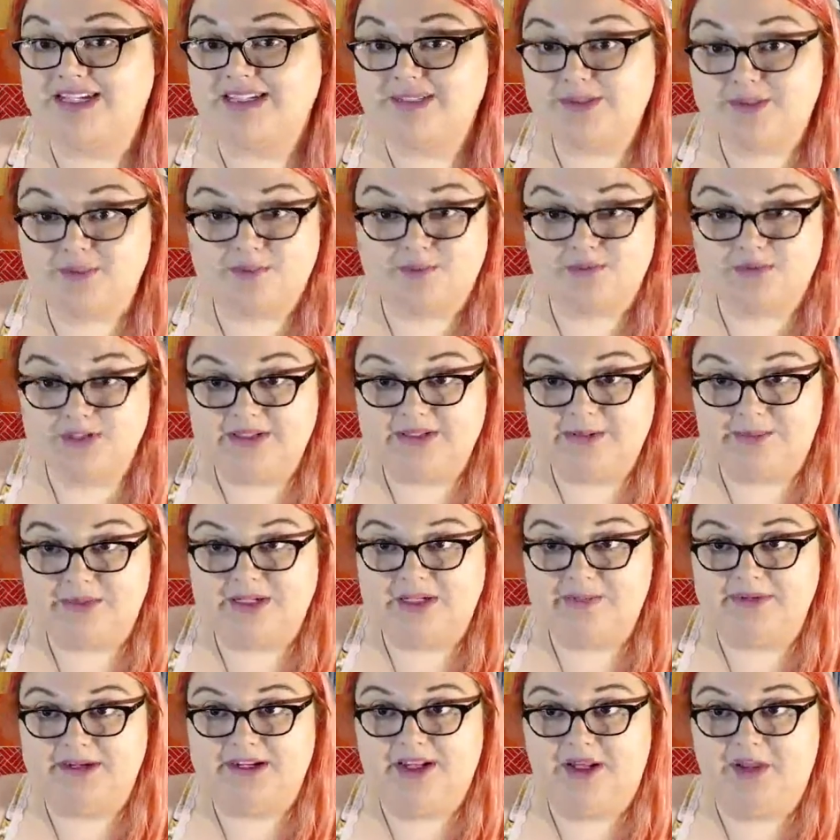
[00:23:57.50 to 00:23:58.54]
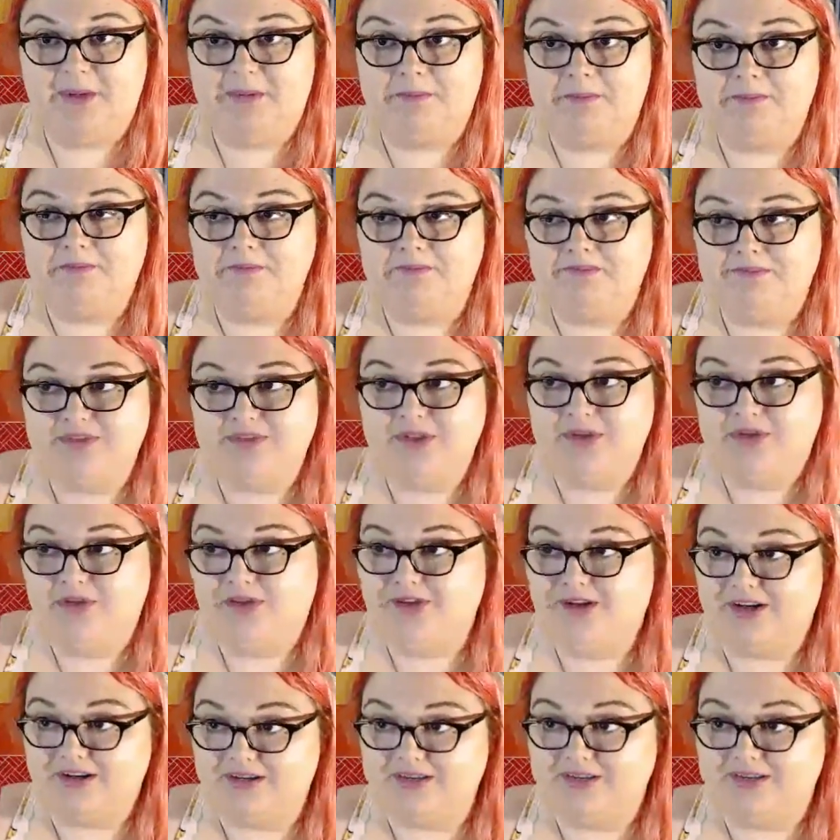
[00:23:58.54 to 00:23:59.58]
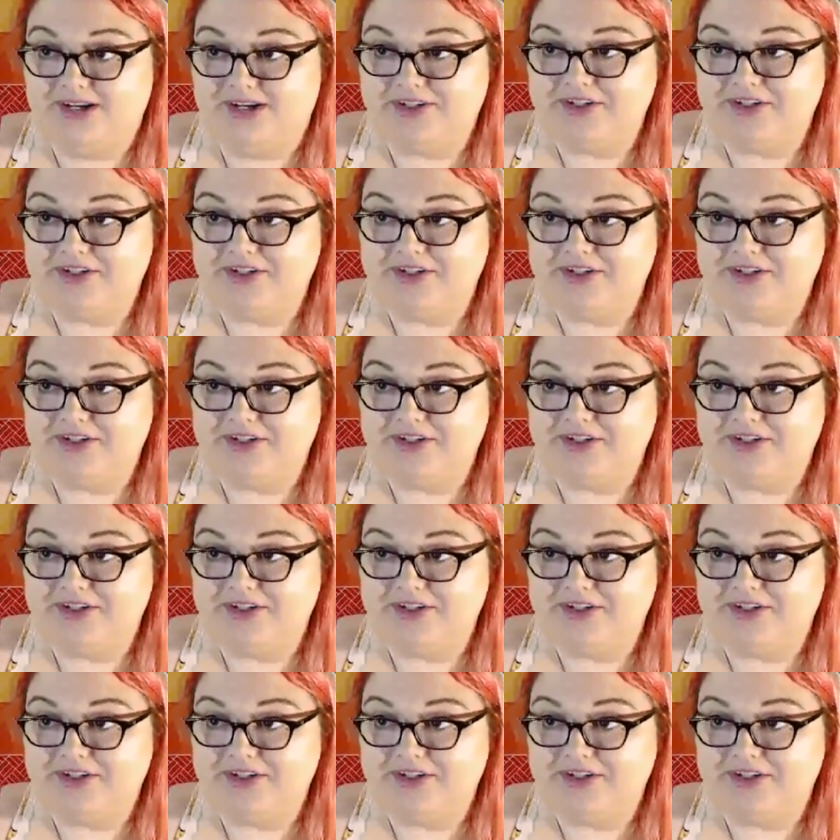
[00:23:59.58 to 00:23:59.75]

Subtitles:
really what I'm going to help you to learn how to